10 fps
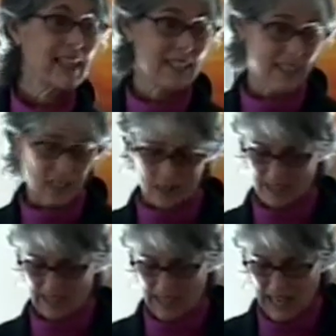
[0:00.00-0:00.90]
It is
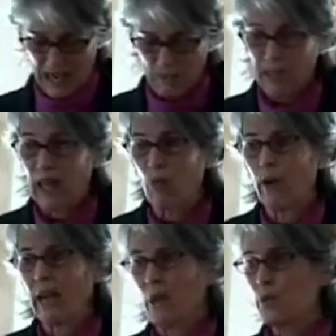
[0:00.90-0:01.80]
good. But
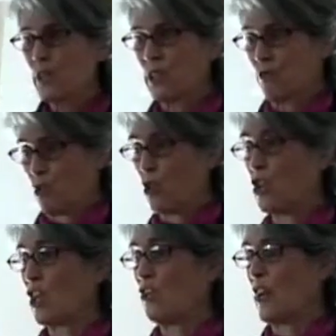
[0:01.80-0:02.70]
when I was 2
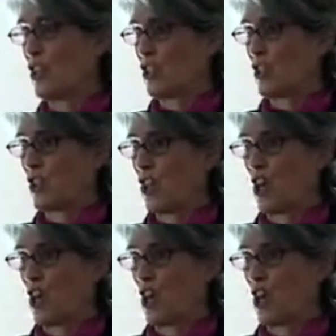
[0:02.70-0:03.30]
generations